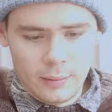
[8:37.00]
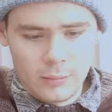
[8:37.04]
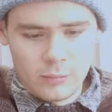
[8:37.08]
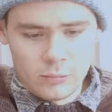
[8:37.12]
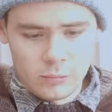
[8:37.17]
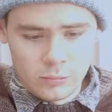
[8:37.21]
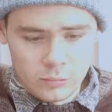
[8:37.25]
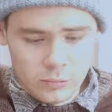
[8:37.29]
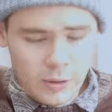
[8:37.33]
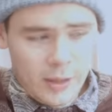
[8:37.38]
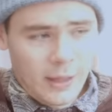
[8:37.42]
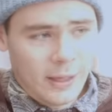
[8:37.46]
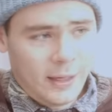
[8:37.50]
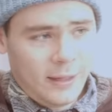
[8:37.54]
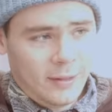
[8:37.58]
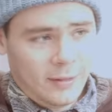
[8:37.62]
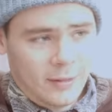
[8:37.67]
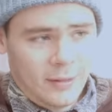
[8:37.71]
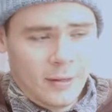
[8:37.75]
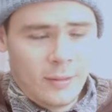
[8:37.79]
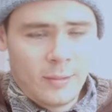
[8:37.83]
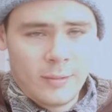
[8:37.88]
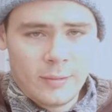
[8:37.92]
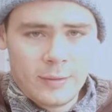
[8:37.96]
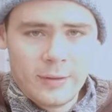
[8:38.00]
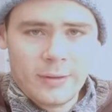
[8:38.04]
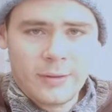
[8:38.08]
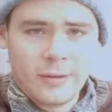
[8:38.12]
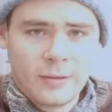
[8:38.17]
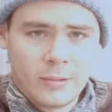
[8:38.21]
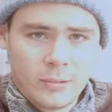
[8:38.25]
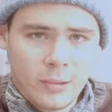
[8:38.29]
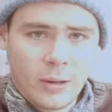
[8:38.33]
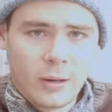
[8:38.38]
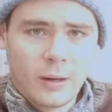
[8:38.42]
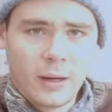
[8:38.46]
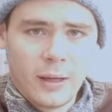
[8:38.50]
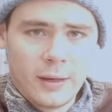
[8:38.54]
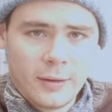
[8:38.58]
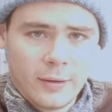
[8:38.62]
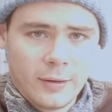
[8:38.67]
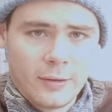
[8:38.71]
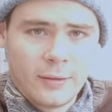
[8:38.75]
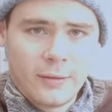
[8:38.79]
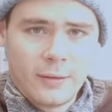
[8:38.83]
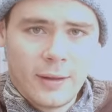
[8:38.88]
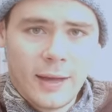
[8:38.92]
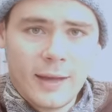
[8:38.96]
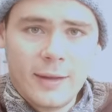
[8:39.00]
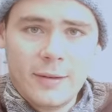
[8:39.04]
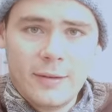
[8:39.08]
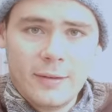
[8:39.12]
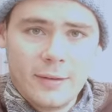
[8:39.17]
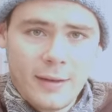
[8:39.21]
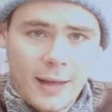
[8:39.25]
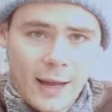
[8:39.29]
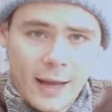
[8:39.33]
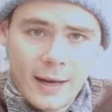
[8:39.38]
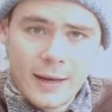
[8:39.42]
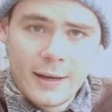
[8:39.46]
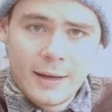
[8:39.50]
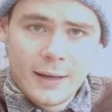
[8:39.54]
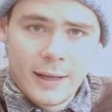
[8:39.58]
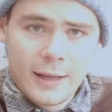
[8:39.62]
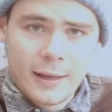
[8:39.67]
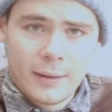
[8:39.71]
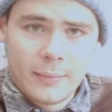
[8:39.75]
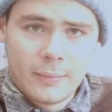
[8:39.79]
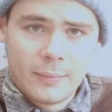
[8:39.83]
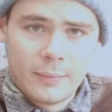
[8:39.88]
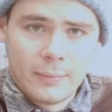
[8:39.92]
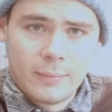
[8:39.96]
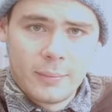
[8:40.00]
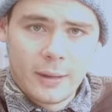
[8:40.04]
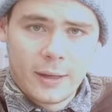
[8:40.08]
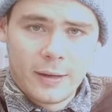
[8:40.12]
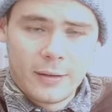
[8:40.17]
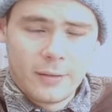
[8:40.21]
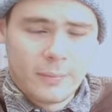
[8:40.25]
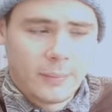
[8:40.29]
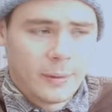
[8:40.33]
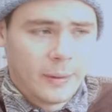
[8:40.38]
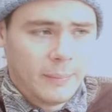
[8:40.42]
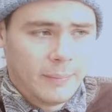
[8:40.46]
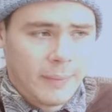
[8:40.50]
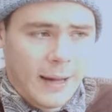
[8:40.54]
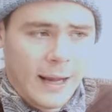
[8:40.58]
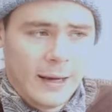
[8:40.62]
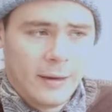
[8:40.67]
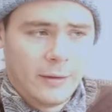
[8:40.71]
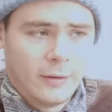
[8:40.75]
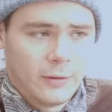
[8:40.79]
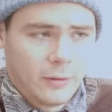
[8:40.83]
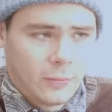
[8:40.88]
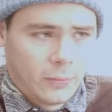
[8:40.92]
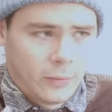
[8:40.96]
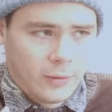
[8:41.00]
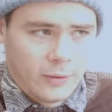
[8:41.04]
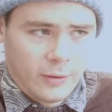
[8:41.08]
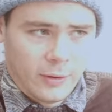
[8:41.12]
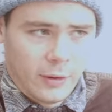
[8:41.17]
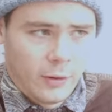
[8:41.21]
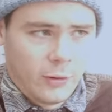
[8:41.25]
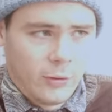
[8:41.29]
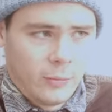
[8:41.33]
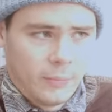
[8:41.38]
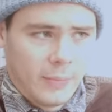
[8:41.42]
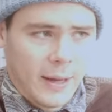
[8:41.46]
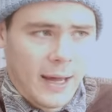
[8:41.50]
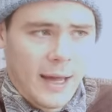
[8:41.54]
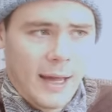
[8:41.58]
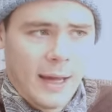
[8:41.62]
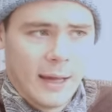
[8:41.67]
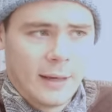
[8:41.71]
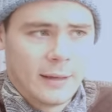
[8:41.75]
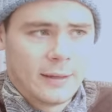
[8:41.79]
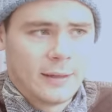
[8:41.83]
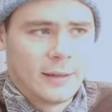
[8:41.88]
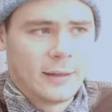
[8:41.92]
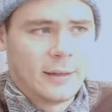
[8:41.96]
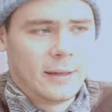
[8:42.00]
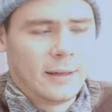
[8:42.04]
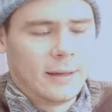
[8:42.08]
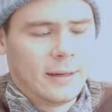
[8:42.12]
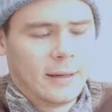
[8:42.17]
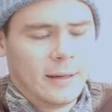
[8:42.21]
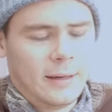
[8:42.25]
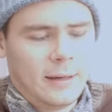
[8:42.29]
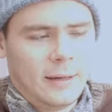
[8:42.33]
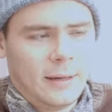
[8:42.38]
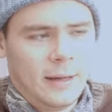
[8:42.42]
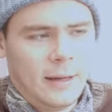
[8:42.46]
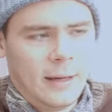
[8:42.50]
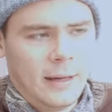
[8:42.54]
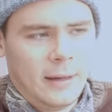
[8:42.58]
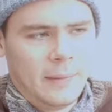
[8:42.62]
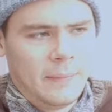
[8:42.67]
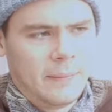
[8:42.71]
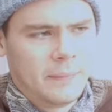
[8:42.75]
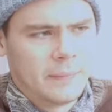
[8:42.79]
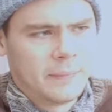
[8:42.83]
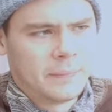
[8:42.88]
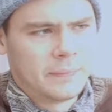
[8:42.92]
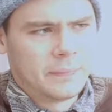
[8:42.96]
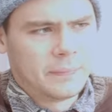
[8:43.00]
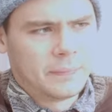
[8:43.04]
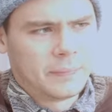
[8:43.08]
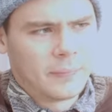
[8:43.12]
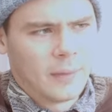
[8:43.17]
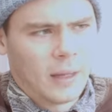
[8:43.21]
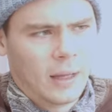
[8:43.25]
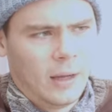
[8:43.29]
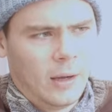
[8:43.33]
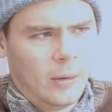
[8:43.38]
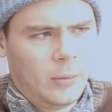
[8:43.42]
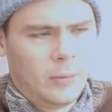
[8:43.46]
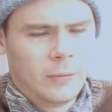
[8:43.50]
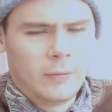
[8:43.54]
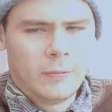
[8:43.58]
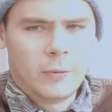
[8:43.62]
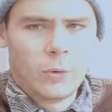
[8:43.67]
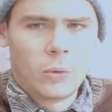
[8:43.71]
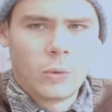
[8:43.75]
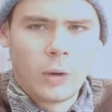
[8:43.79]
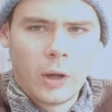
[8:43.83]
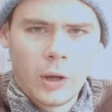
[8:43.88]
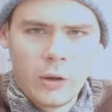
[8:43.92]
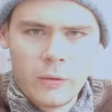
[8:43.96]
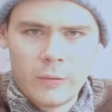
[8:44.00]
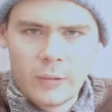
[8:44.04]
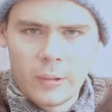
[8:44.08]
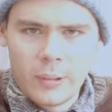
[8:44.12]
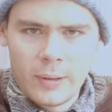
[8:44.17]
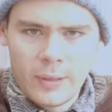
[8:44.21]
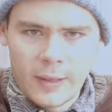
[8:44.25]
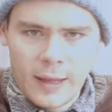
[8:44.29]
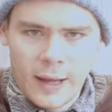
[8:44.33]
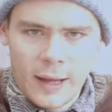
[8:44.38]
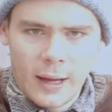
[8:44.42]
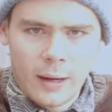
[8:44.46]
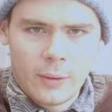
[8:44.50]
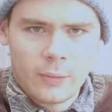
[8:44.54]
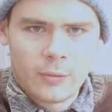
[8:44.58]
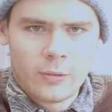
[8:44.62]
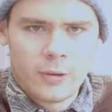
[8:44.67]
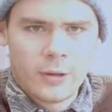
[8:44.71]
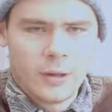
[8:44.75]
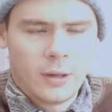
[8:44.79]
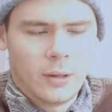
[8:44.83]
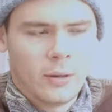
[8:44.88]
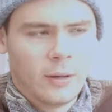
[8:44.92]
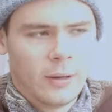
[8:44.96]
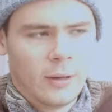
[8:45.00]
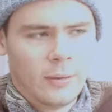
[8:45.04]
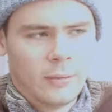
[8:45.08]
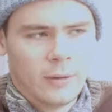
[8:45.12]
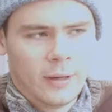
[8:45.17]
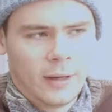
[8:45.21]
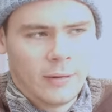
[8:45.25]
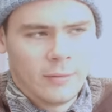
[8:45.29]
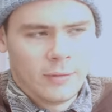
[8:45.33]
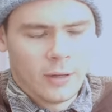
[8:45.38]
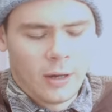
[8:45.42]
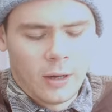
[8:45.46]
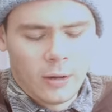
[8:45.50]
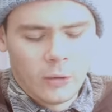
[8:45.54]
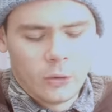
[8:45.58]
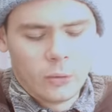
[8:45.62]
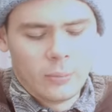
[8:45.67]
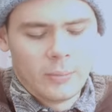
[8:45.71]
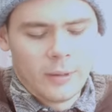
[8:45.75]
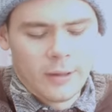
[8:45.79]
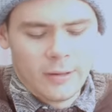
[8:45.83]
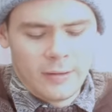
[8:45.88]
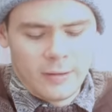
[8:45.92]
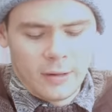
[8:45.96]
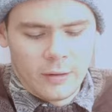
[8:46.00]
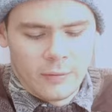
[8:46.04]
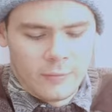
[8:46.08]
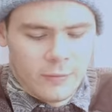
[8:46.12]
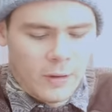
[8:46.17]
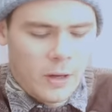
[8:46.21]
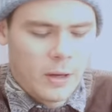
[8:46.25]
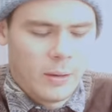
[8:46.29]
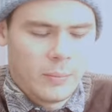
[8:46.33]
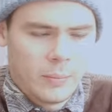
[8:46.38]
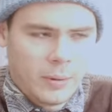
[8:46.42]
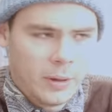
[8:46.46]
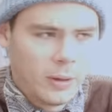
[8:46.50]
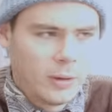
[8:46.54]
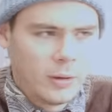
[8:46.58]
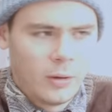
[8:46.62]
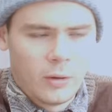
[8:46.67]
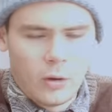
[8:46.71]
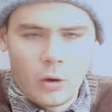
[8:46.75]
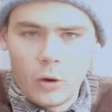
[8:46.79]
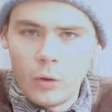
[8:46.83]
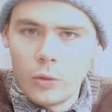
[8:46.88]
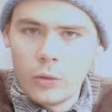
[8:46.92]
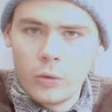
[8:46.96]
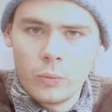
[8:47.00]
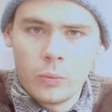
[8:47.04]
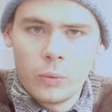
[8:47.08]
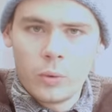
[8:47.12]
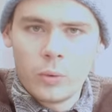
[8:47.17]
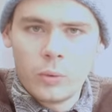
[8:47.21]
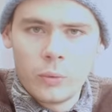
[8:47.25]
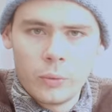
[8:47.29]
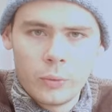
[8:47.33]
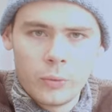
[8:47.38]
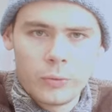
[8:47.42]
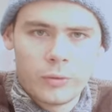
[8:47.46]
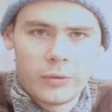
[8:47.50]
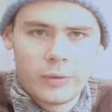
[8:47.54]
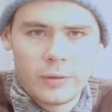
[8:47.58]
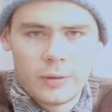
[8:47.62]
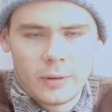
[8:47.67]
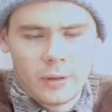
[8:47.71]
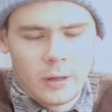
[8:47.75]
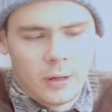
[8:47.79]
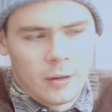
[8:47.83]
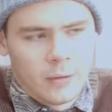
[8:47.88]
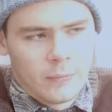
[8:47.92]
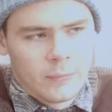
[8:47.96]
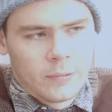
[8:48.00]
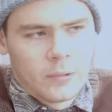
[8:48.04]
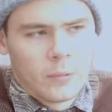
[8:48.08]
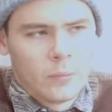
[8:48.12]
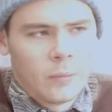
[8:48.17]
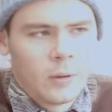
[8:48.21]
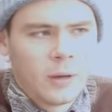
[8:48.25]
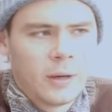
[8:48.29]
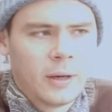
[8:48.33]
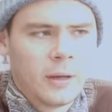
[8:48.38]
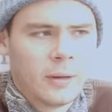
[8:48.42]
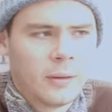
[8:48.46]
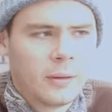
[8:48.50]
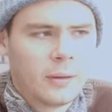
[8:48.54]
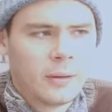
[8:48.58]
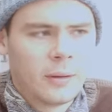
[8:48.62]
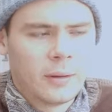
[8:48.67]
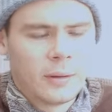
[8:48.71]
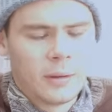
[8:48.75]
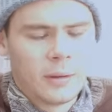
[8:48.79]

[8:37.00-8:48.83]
really seriously struggling to stay standing because my balance was so bad. I would fall over in the house a lot. I would have to hold myself up on the walls after a while.